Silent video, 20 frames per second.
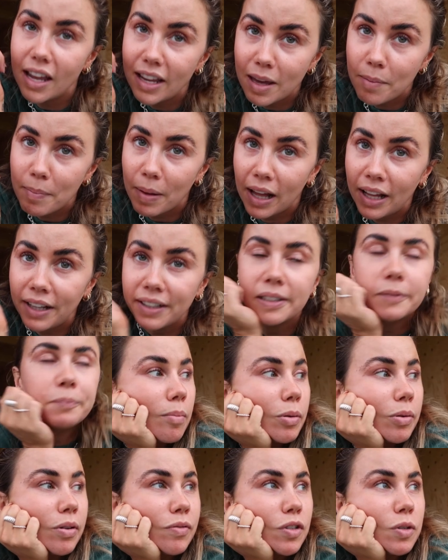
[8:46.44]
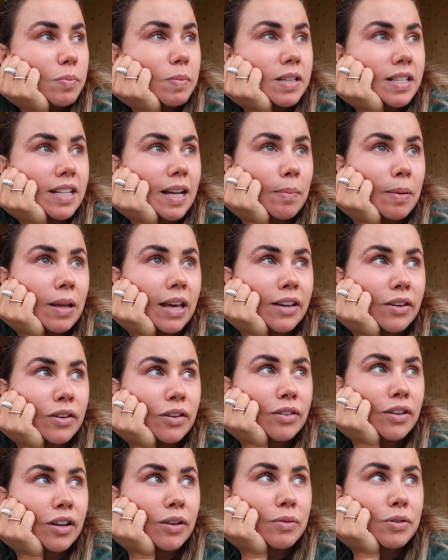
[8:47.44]
getting it back. But we've just been sat playing
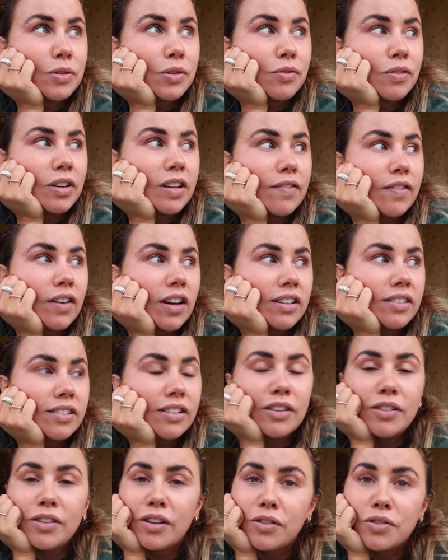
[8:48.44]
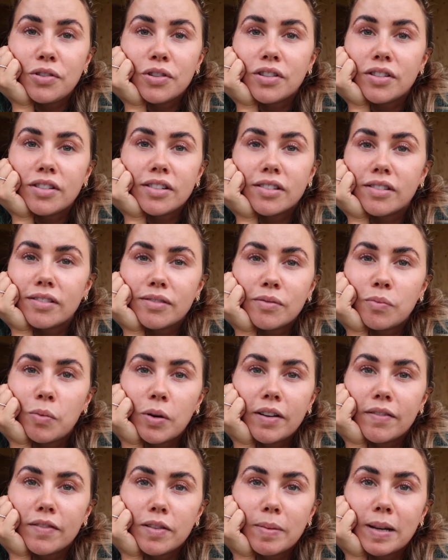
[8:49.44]
Uno, which is really fun. Uno's just
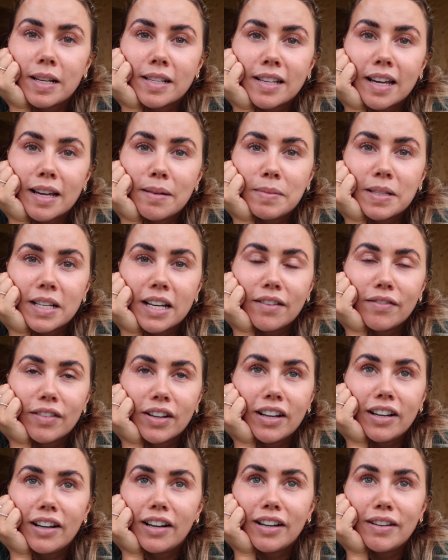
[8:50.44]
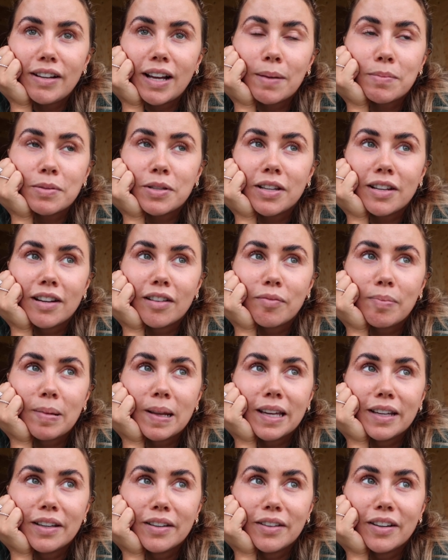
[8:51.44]
one of the best games ever. I absolutely love
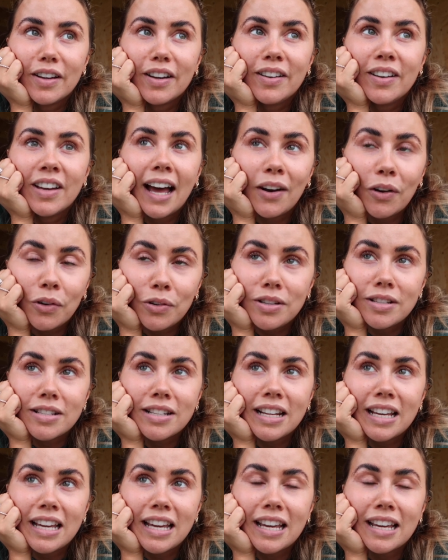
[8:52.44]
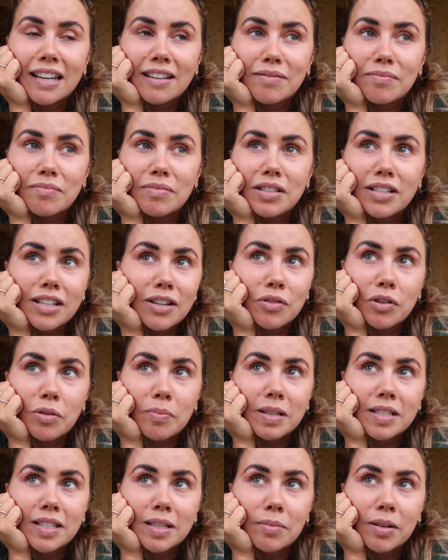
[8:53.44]
playing Uno. And honestly, still
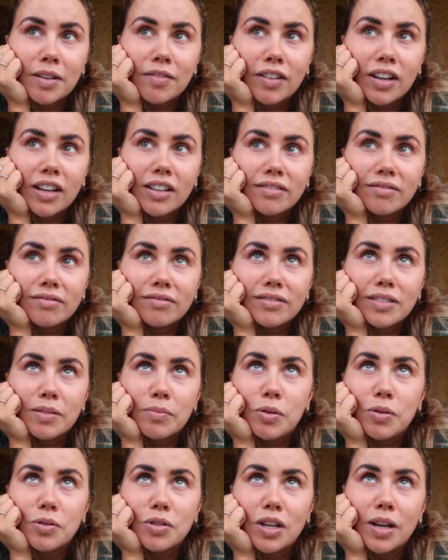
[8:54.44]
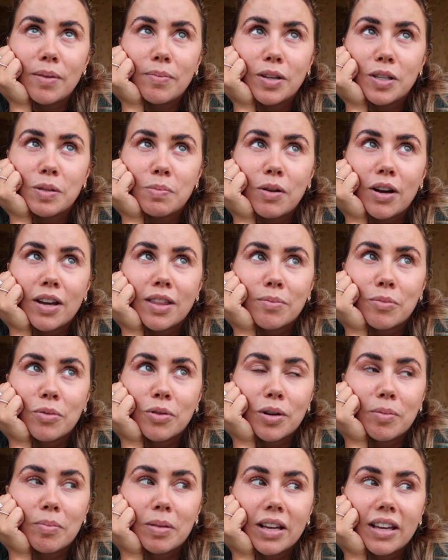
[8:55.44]
not missing my phone. The more time goes by, the
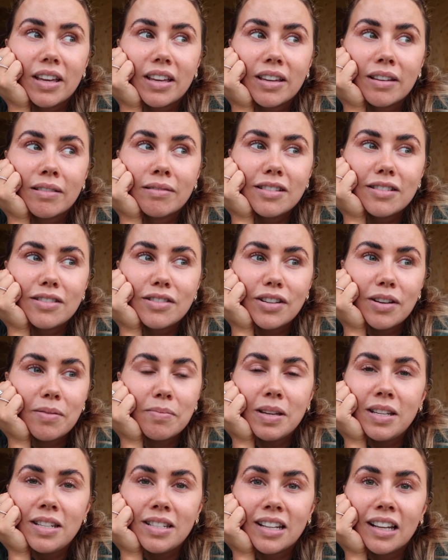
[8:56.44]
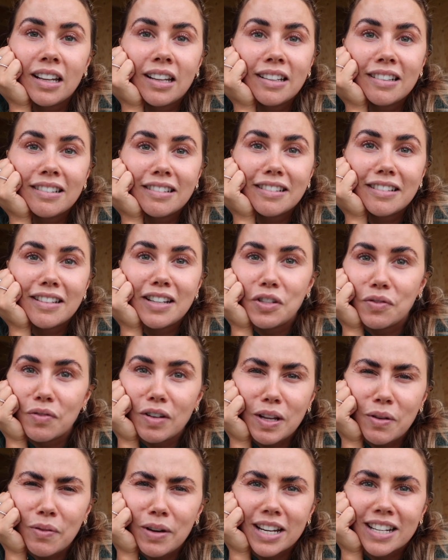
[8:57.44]
more I'm like, just don't miss it. It's
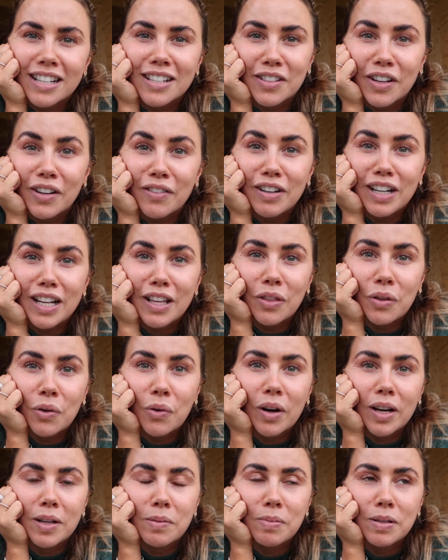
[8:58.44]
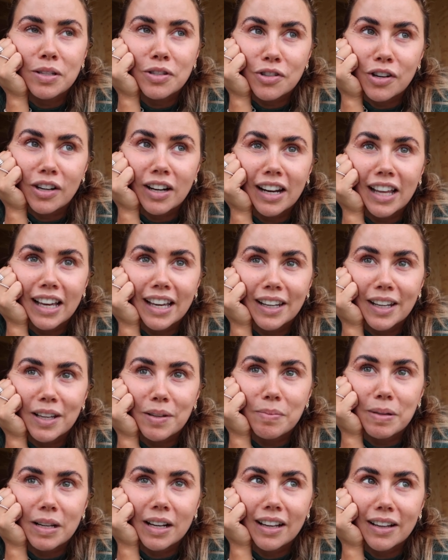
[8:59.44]
really weird because I really thought I'd be struggling and I'd be